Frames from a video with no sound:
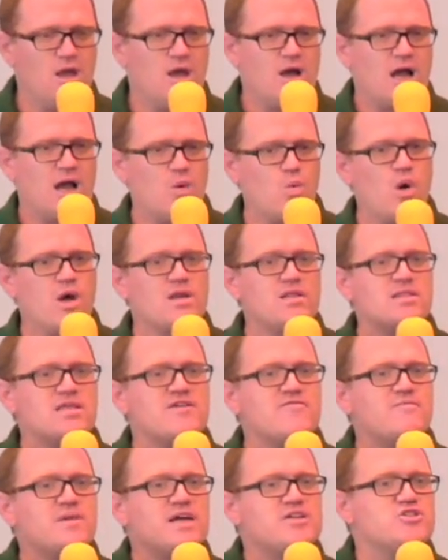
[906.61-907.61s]
I want to
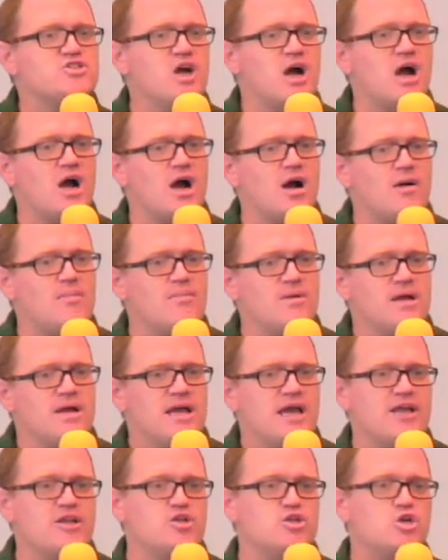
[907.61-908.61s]
leave my job
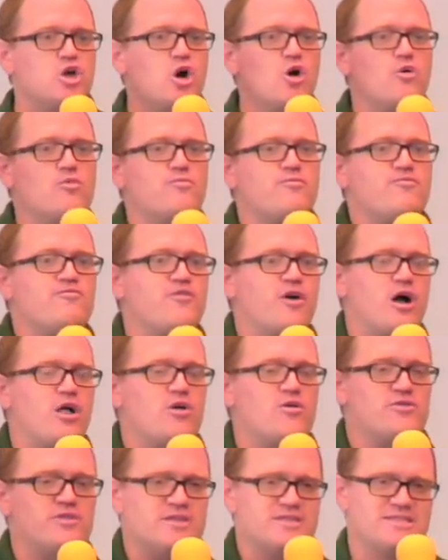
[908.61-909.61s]
and go
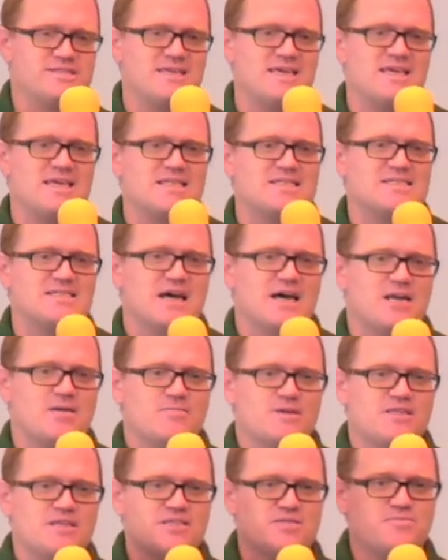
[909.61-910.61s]
follow this thing inside of me
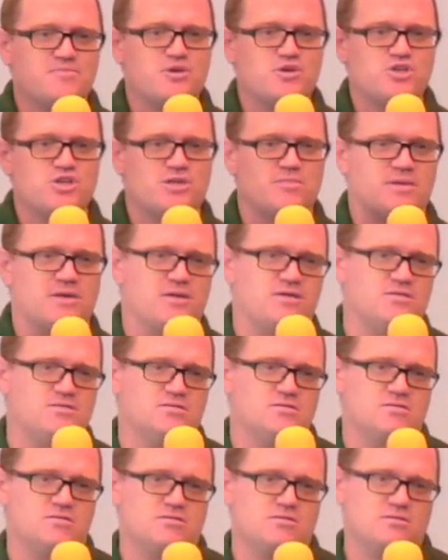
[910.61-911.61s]
that's pushing me.
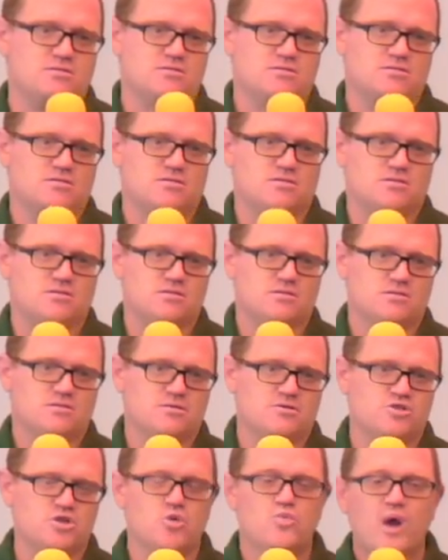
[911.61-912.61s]

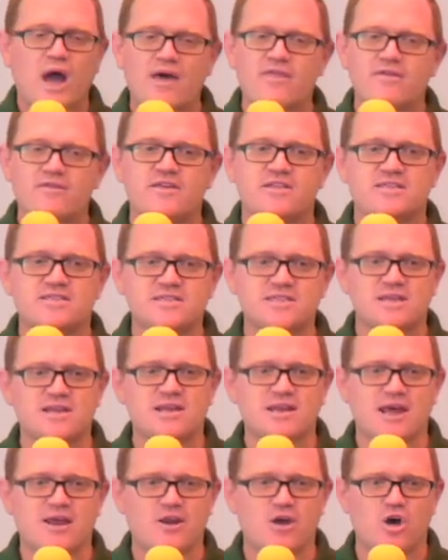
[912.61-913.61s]
So rather than sitting
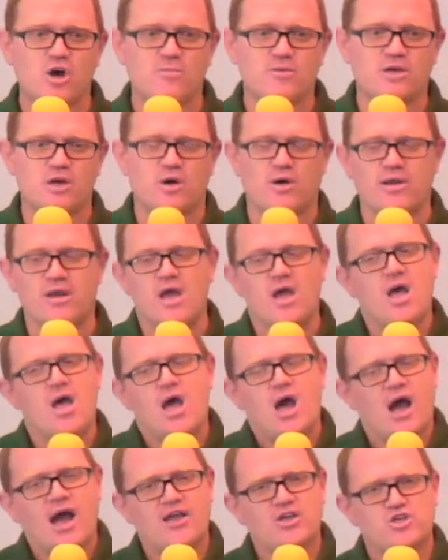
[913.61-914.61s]
at home and going,
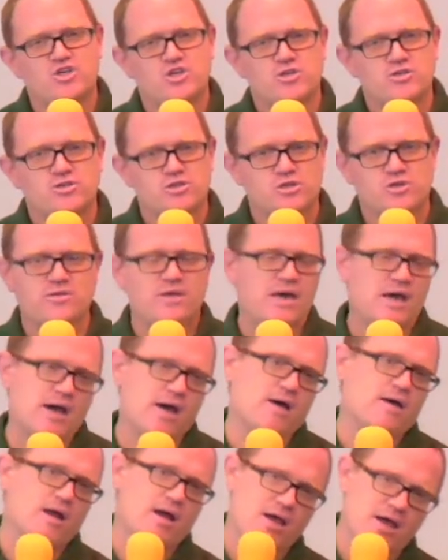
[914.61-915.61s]
I shouldn't do
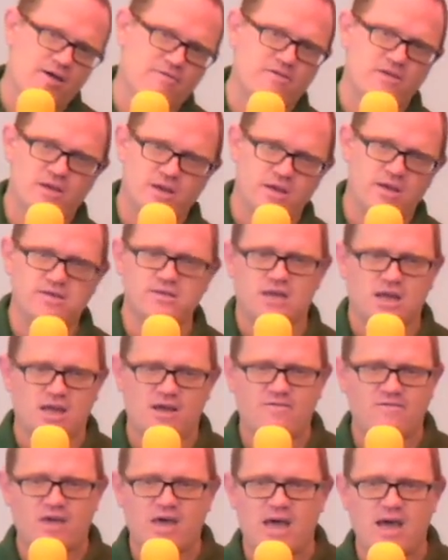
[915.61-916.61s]
that, I have this, I have
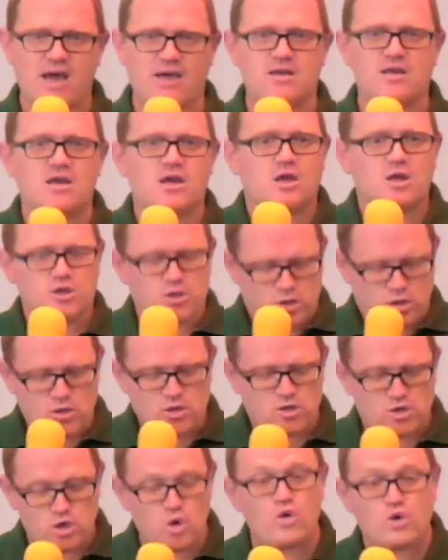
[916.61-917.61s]
that,
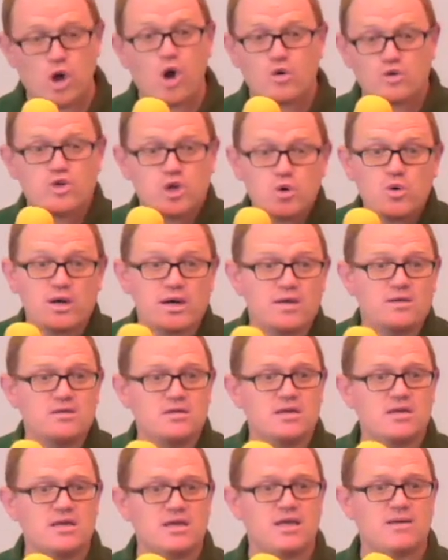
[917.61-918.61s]
you go do it.
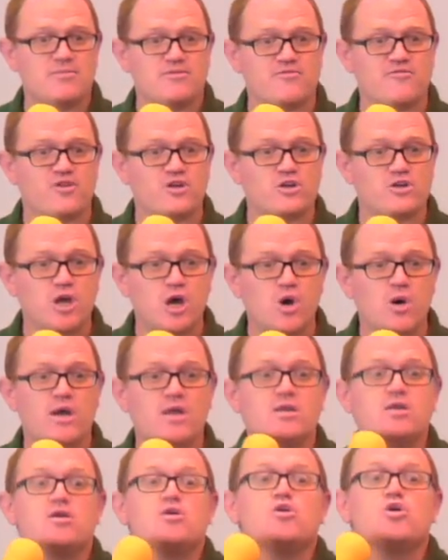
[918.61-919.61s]
And before you know it,
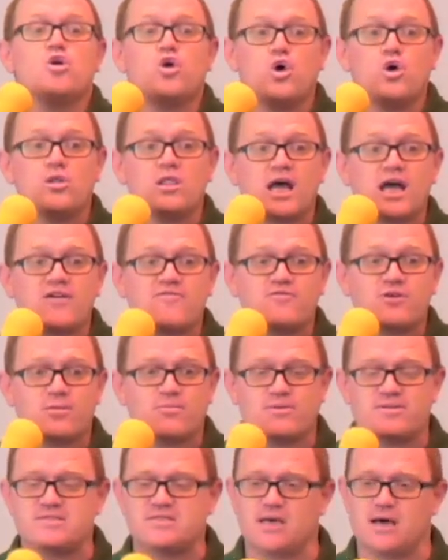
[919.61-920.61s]
your whole life
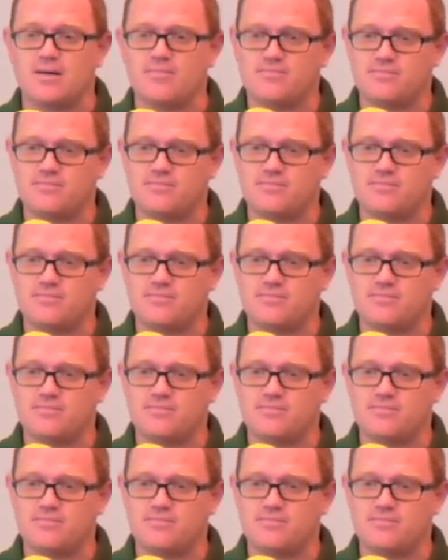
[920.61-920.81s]
opens up.